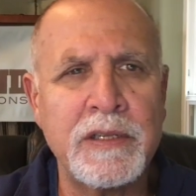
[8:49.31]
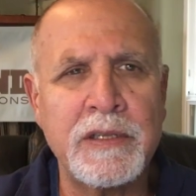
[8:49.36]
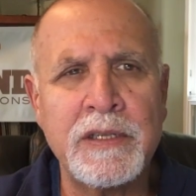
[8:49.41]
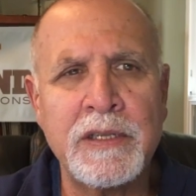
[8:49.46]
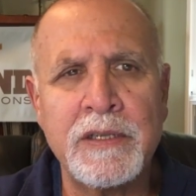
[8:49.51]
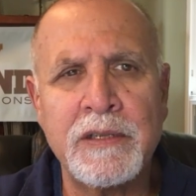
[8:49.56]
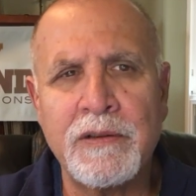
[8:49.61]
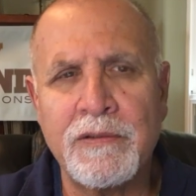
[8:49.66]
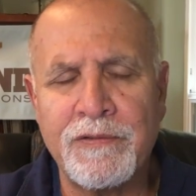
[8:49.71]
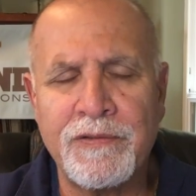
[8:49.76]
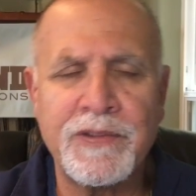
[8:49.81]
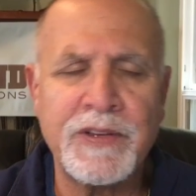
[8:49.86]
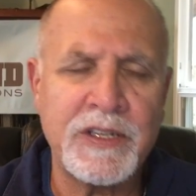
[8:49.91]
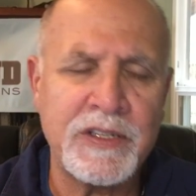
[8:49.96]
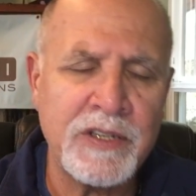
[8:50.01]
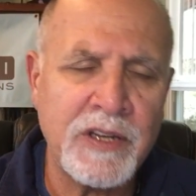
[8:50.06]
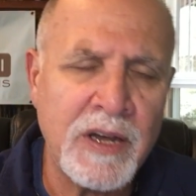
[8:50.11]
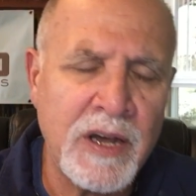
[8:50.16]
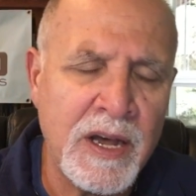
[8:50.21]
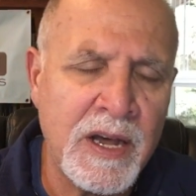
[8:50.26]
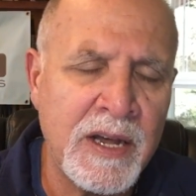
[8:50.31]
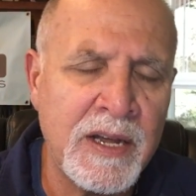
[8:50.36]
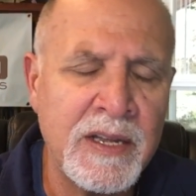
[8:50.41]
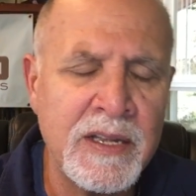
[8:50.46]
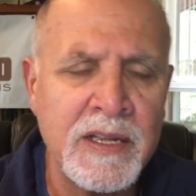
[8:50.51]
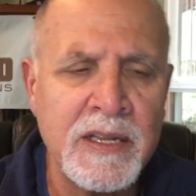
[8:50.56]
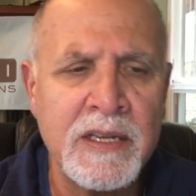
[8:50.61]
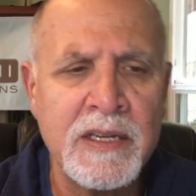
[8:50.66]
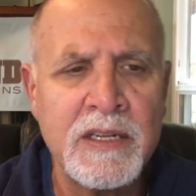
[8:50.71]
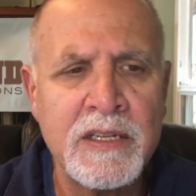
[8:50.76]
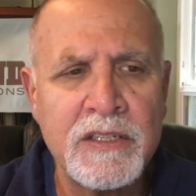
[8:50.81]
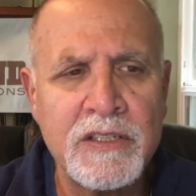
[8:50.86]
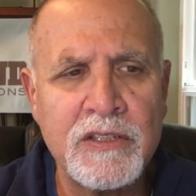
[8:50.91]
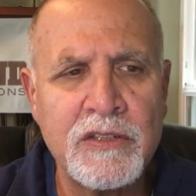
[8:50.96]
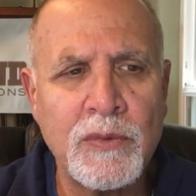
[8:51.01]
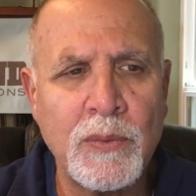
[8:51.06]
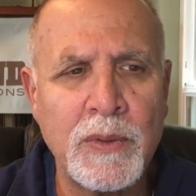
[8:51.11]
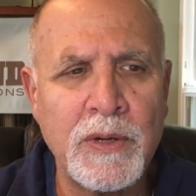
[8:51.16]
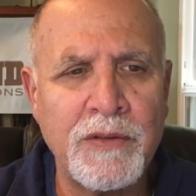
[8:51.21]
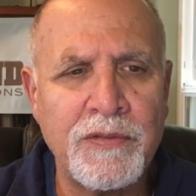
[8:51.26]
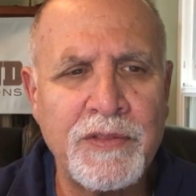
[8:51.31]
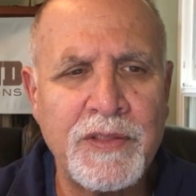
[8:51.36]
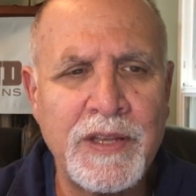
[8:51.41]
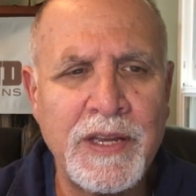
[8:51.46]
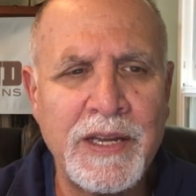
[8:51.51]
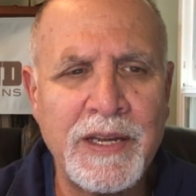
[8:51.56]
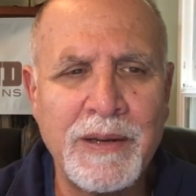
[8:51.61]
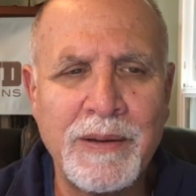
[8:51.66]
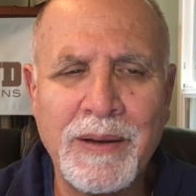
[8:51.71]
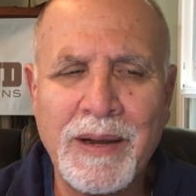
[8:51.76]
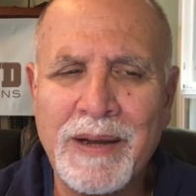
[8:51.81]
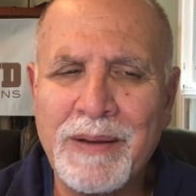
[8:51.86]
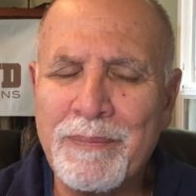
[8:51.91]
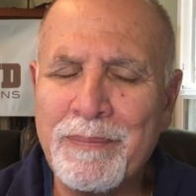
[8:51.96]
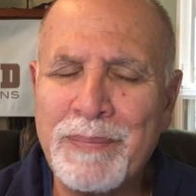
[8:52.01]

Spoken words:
the Fatah sort of thing.